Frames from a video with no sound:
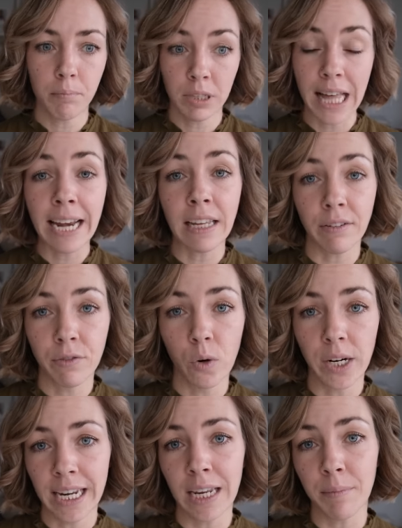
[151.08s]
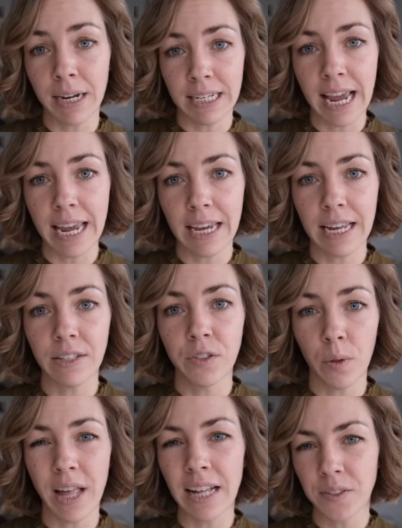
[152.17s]
planning for it in my day. And
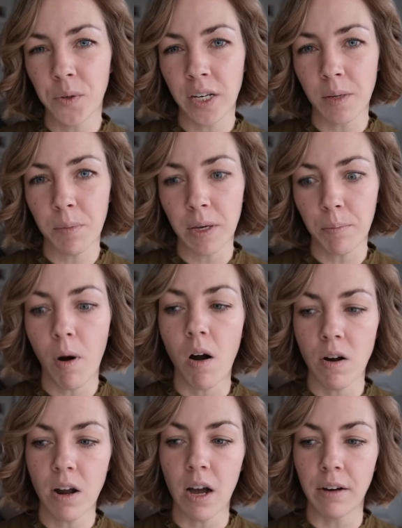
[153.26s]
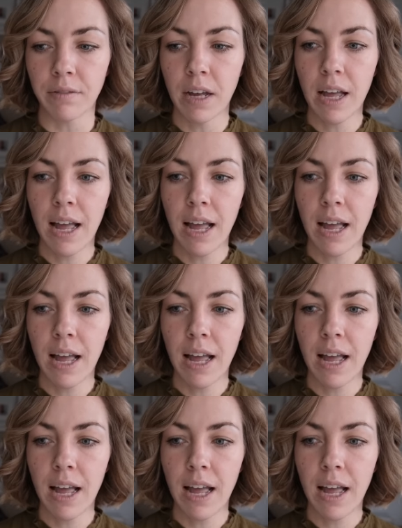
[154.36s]
so that's going to be part of